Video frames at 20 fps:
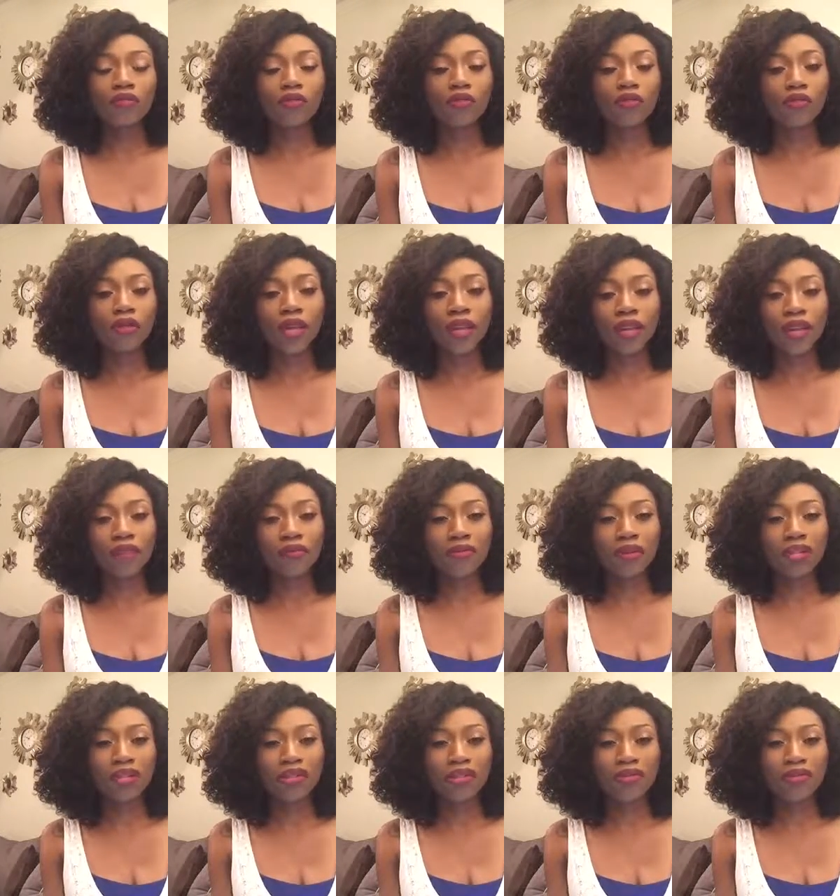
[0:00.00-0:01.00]
You can't
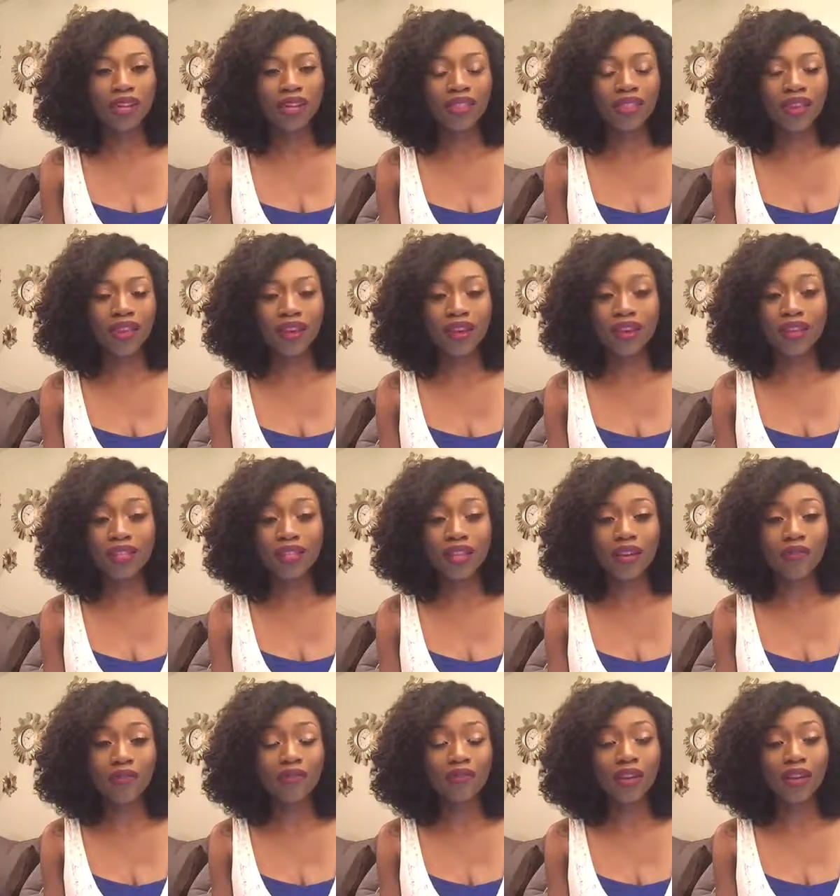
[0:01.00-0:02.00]
really drink that. It doesn't
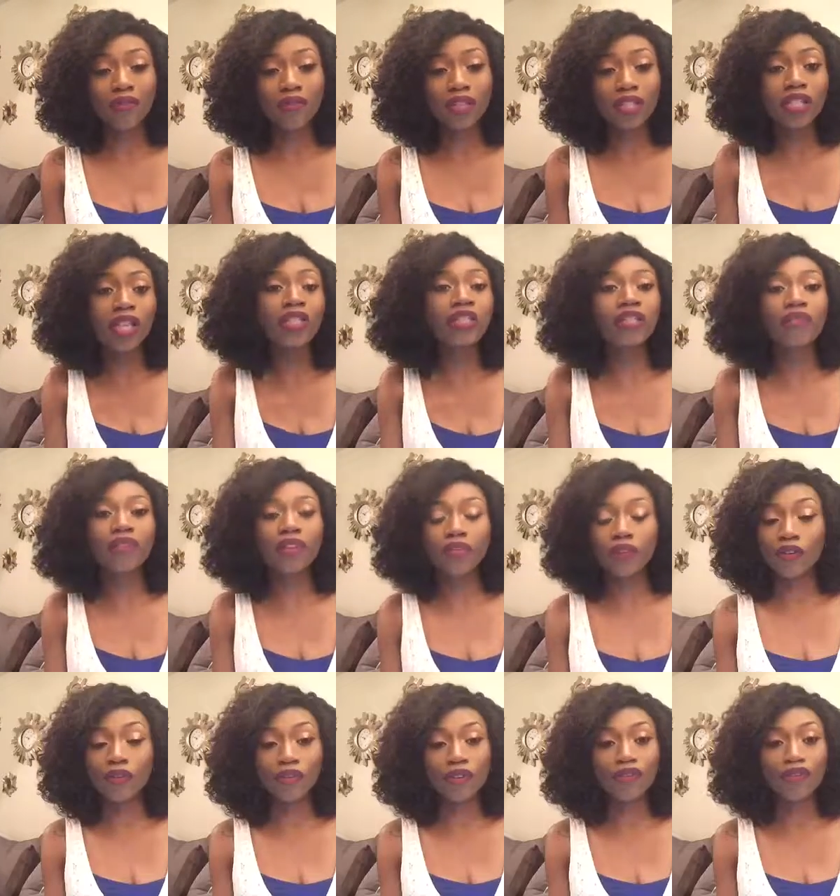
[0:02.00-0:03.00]
have a flavor. It takes the
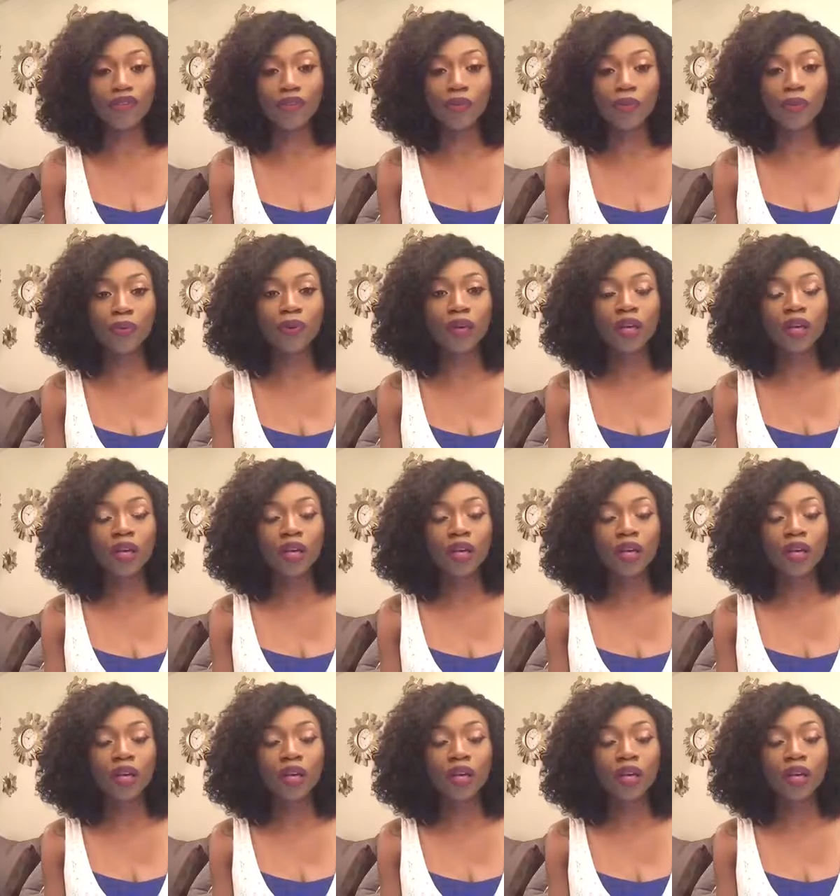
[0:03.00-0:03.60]
flavor of your food.